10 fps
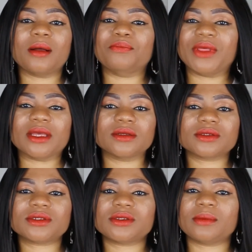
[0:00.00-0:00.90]

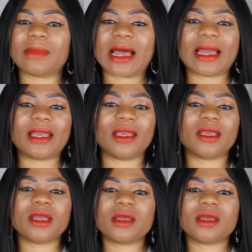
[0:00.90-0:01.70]
bills, my